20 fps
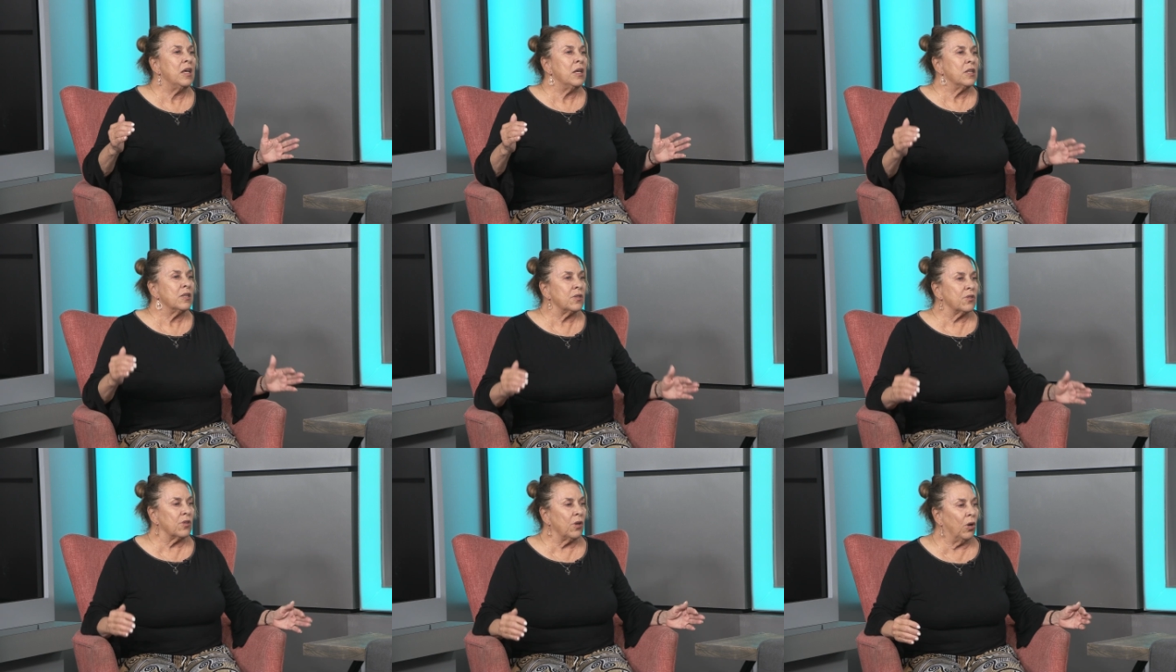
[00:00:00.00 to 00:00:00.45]

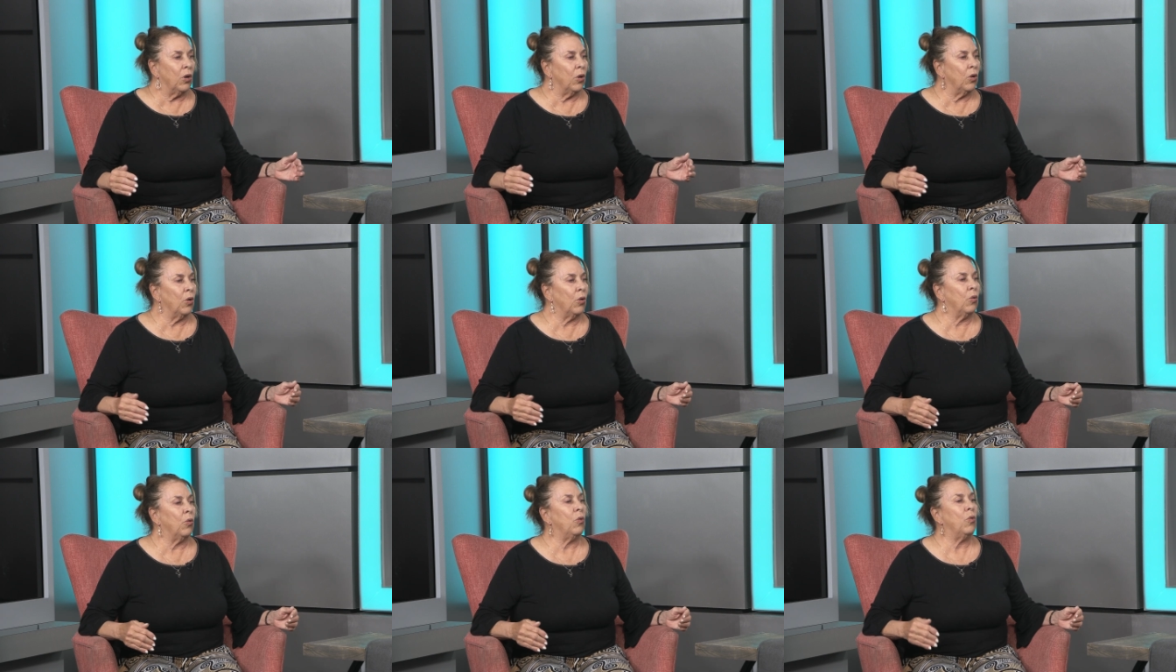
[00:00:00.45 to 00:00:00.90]

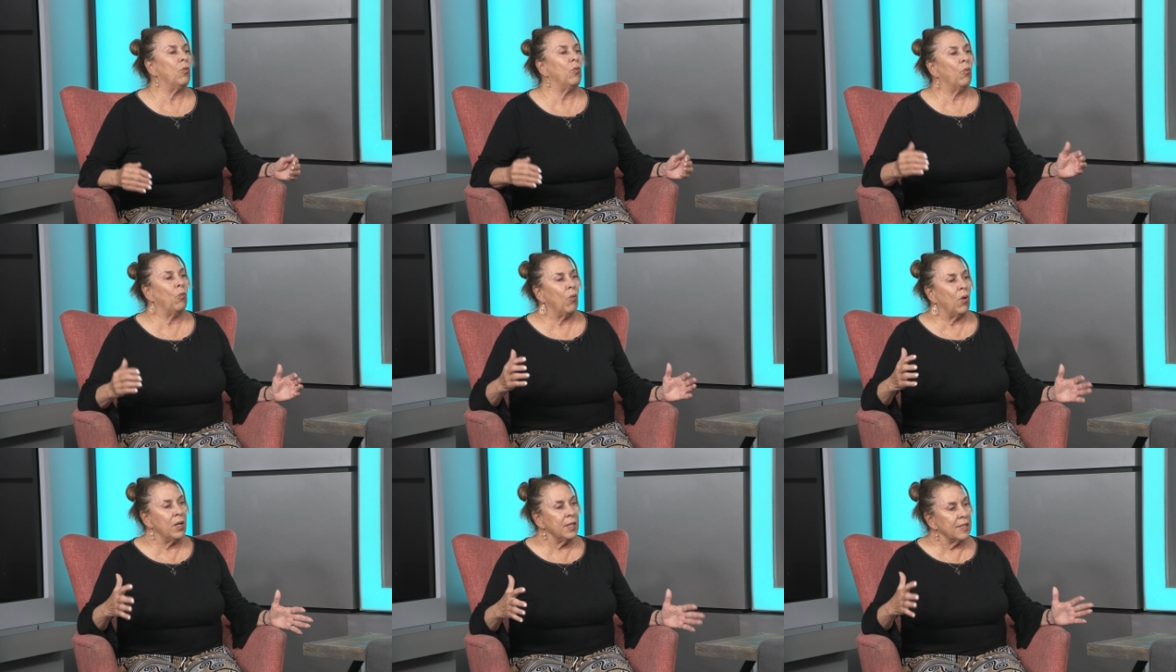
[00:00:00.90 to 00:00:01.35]
So
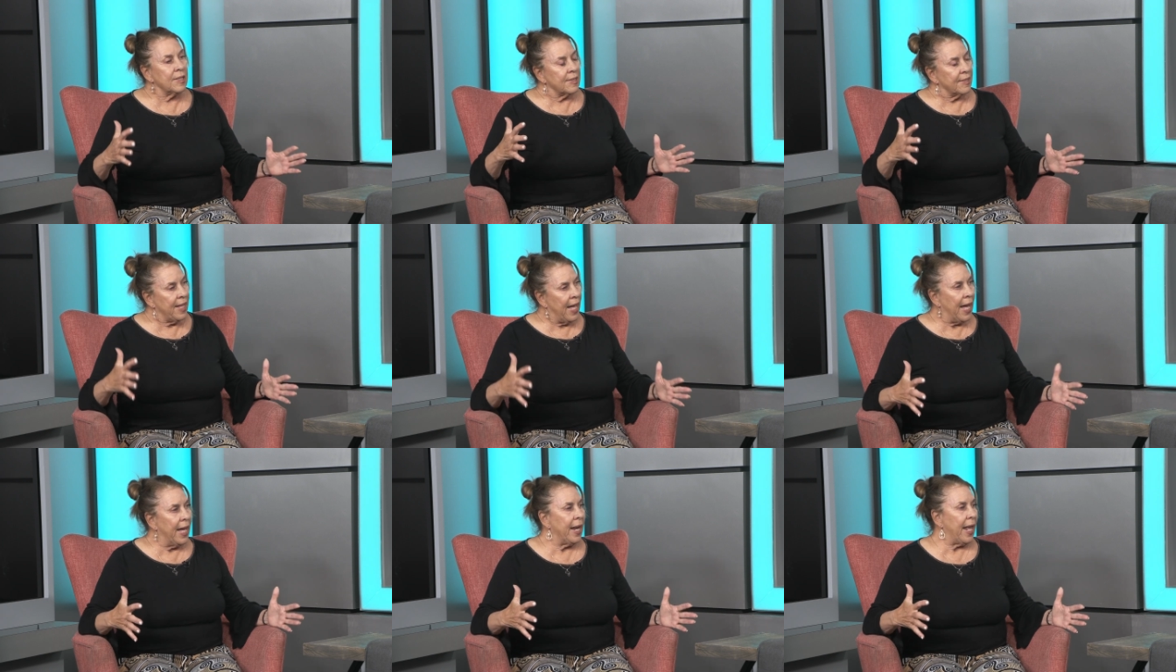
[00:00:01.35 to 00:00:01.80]
once
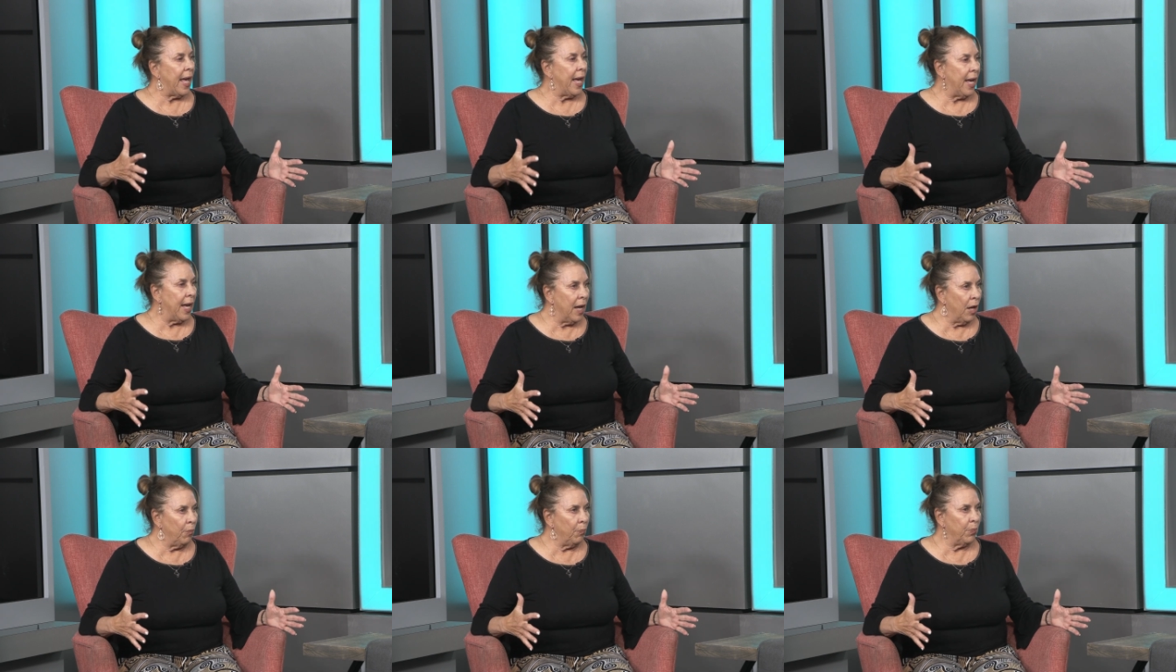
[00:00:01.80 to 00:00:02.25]
that
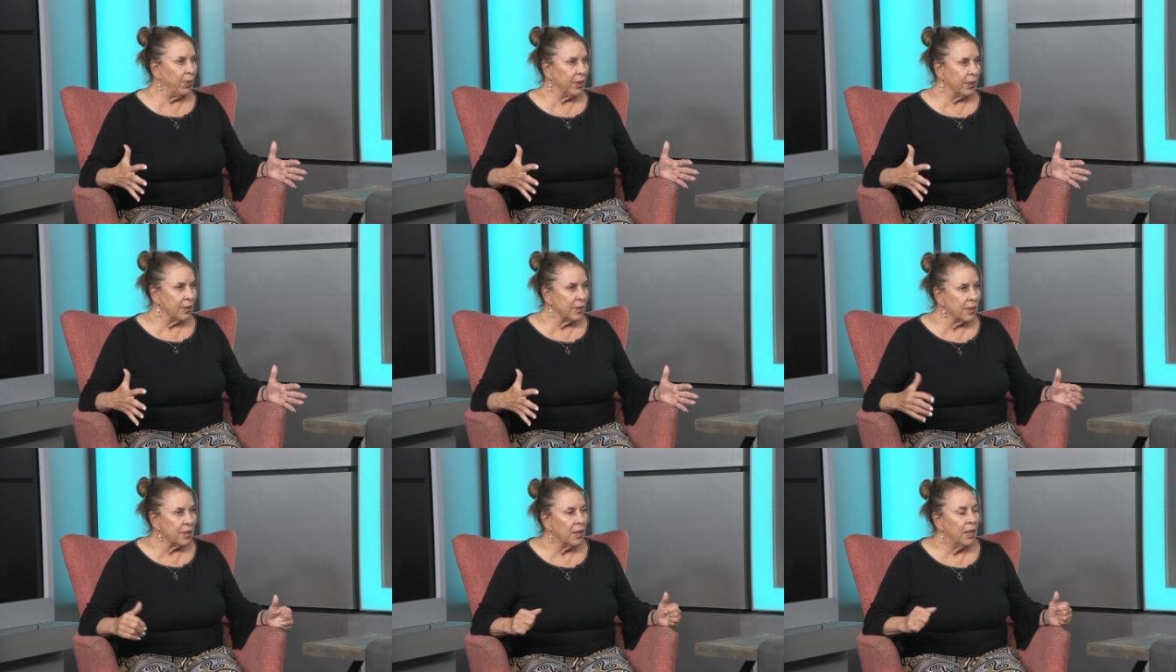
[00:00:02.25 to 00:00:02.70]

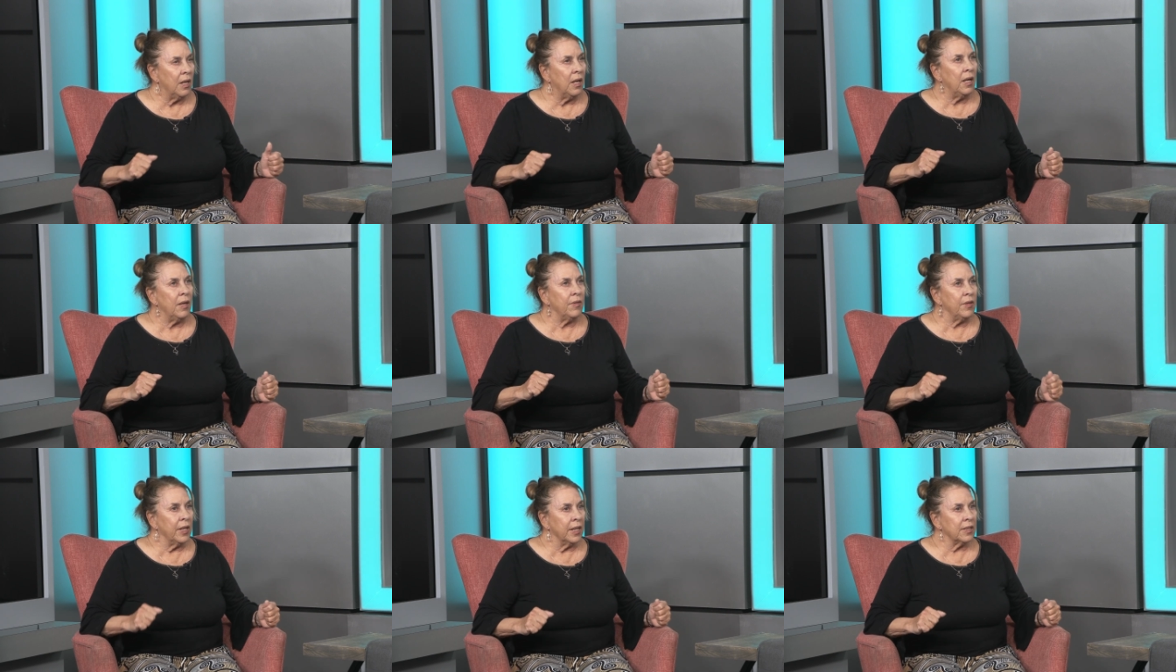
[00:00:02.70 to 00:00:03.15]
happened,
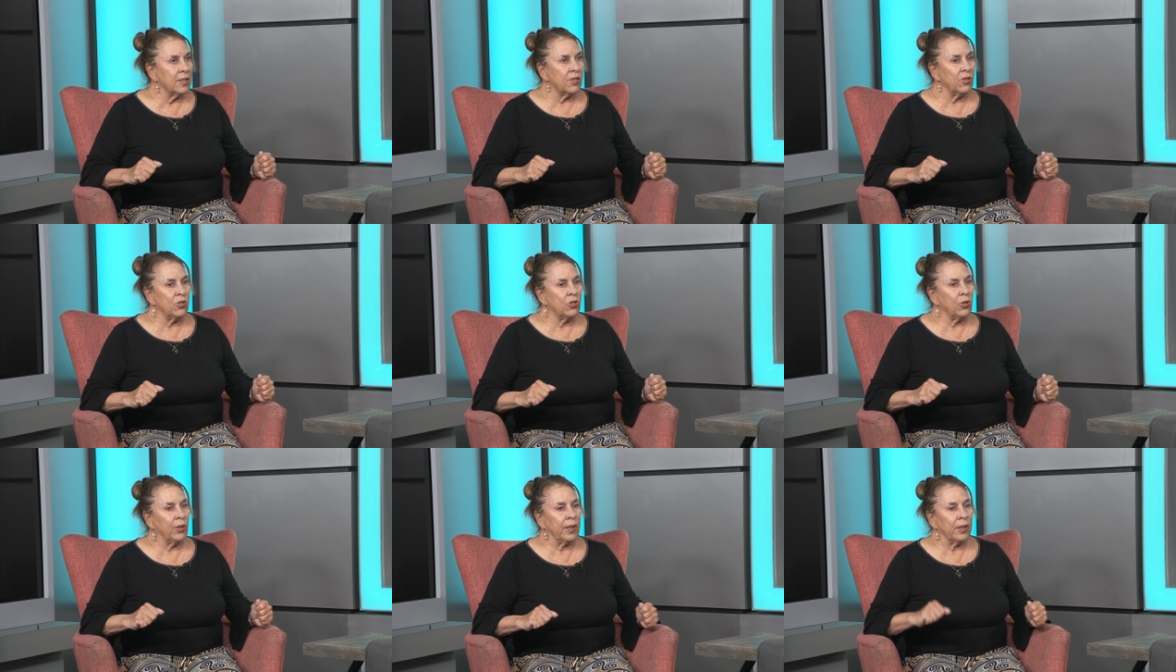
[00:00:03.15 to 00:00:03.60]
the
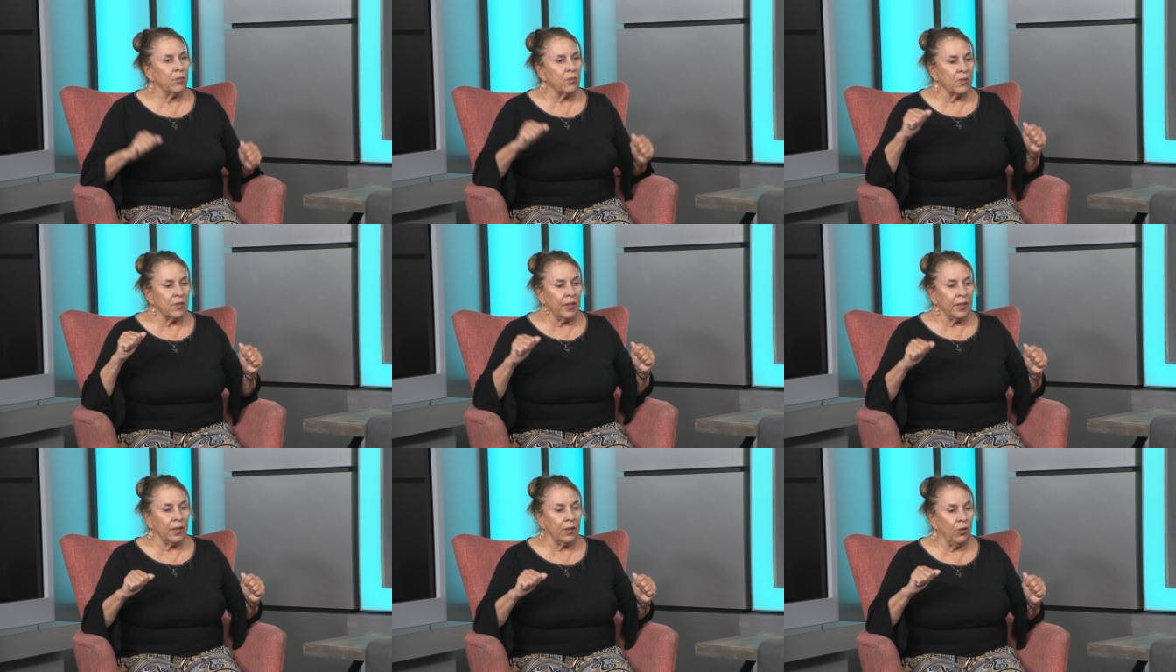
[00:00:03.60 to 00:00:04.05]
NCAA
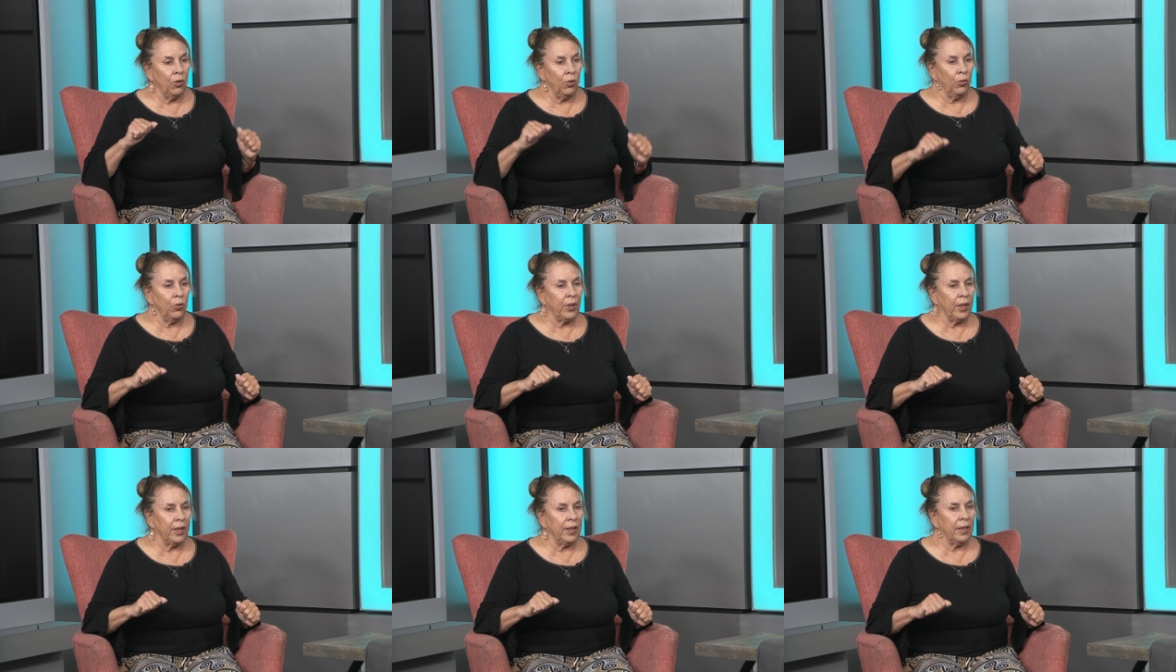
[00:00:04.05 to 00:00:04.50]
was like,
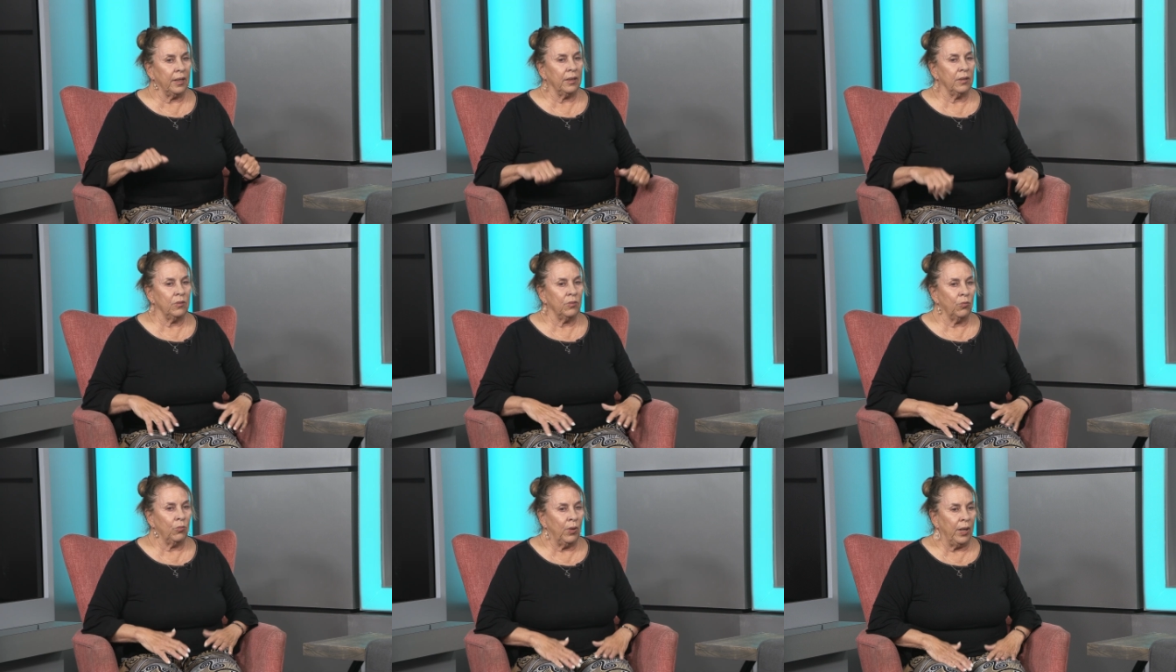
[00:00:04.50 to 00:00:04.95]
okay,
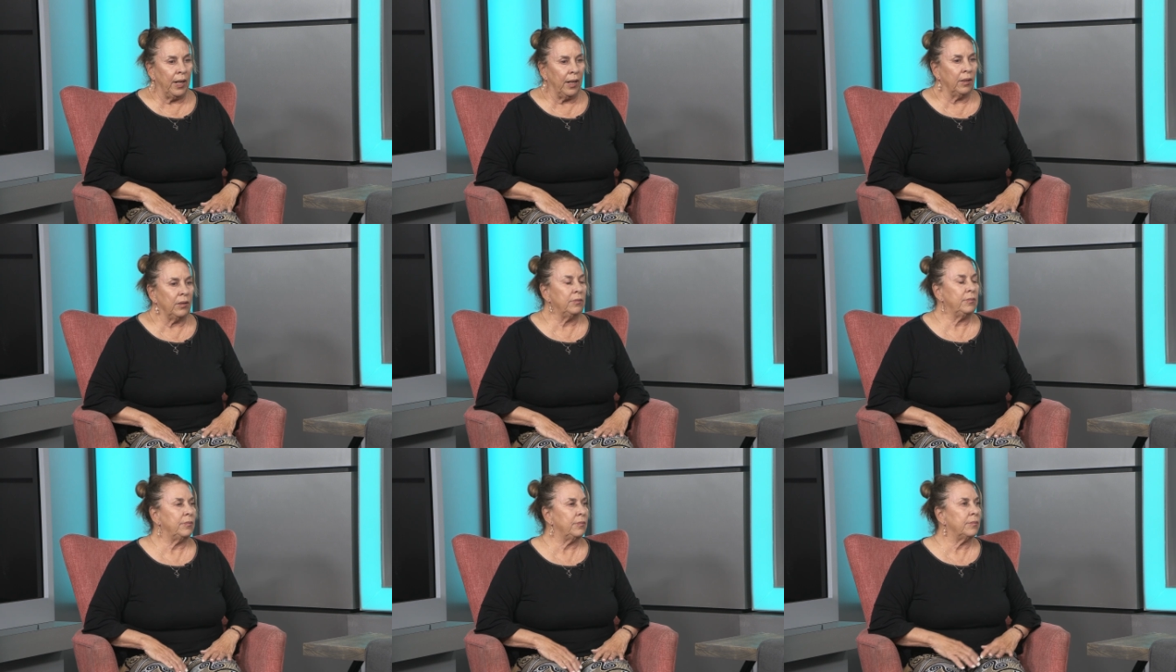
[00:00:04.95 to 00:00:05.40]

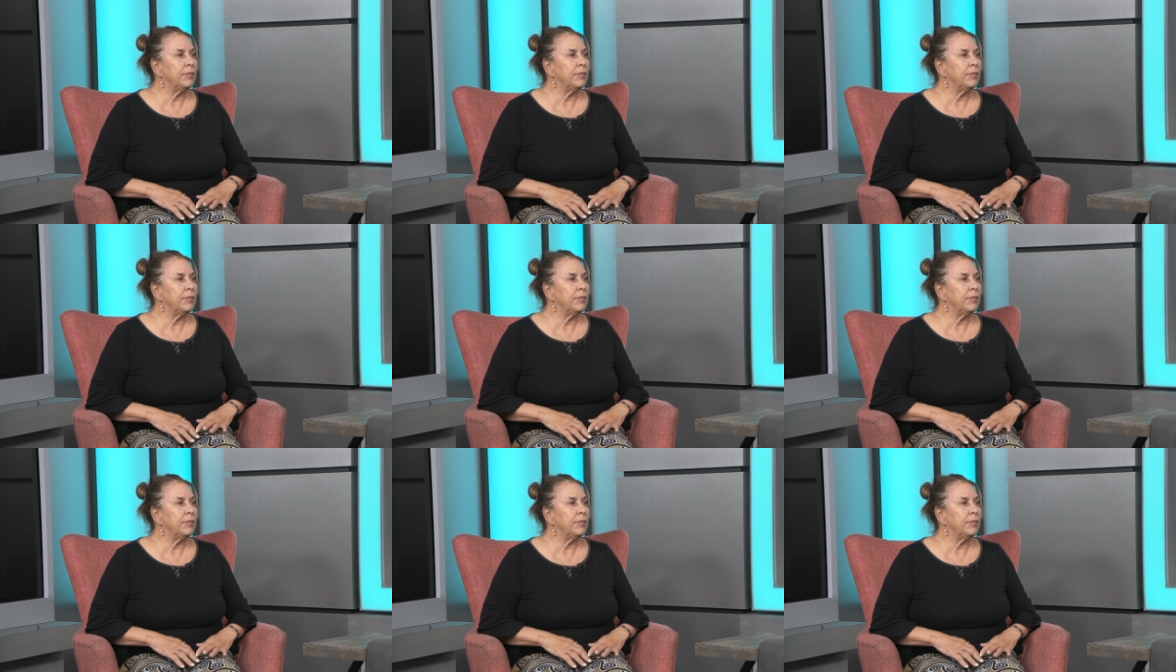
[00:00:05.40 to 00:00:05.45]
well,